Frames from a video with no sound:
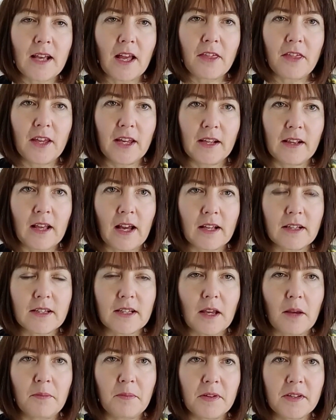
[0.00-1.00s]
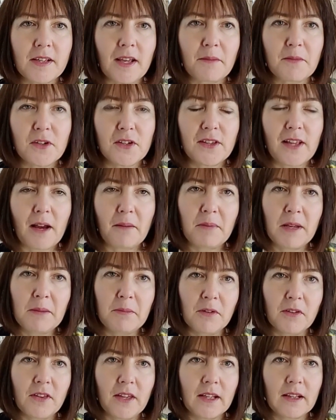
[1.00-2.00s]
I think that's a perception that
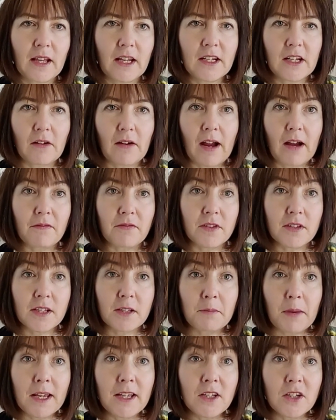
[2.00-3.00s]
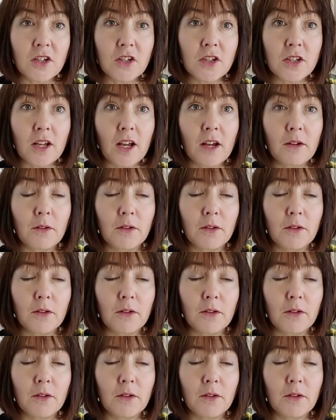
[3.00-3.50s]
people think they don't have the space to sew,